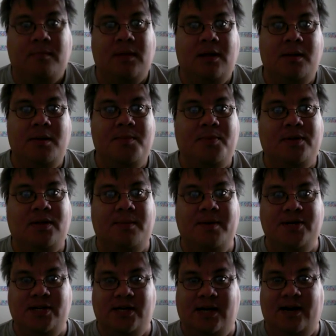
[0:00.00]
Let me put the
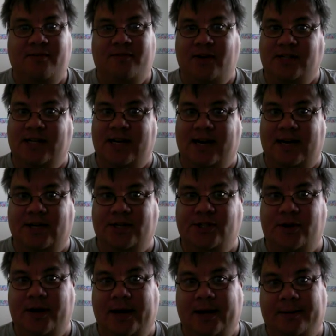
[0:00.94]
music on for a second, I'll
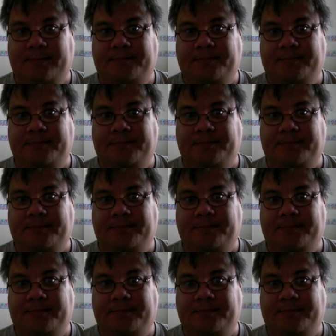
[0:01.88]
show you.